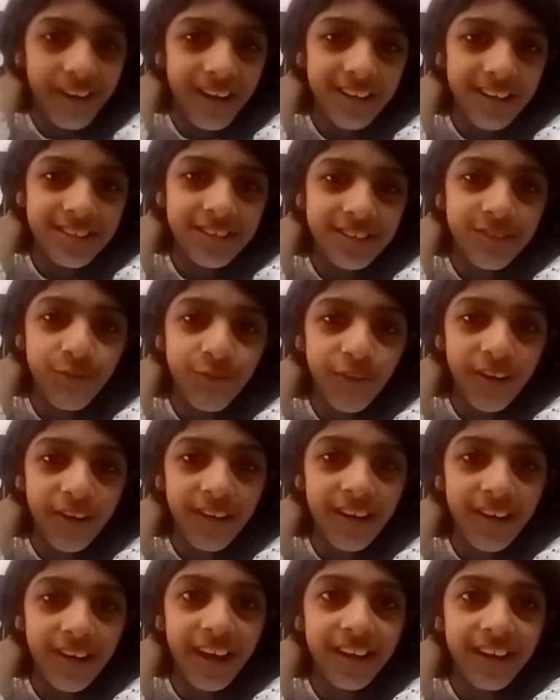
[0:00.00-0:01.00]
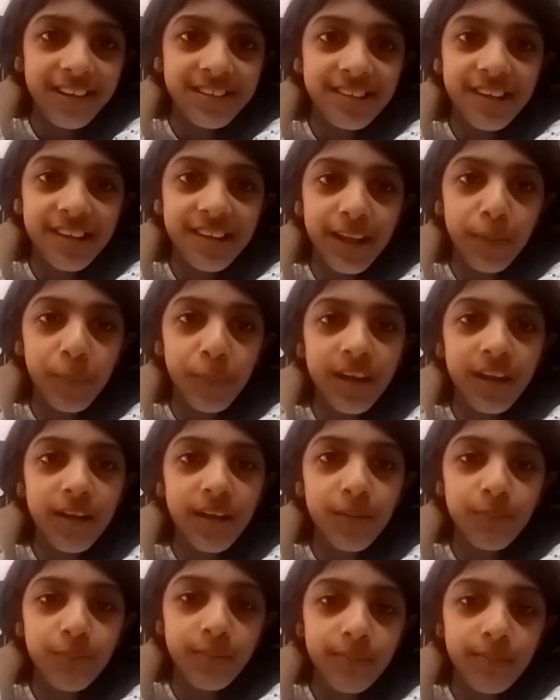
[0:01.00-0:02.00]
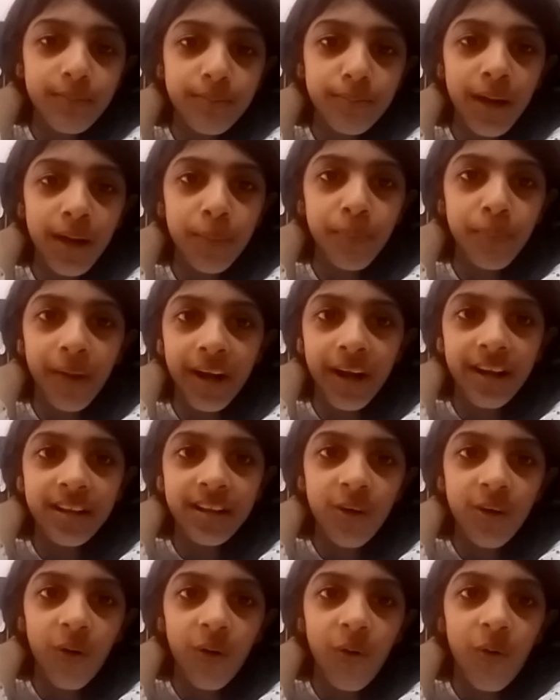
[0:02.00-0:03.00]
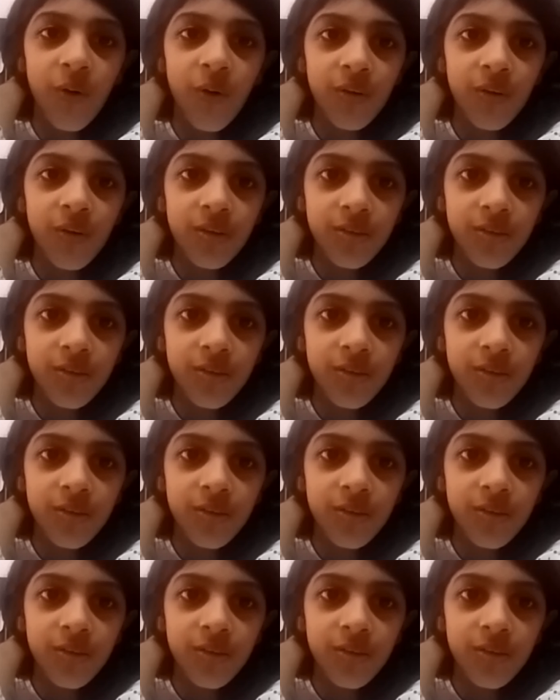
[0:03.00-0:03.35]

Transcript: I just feel like sleeping in my bed in the home.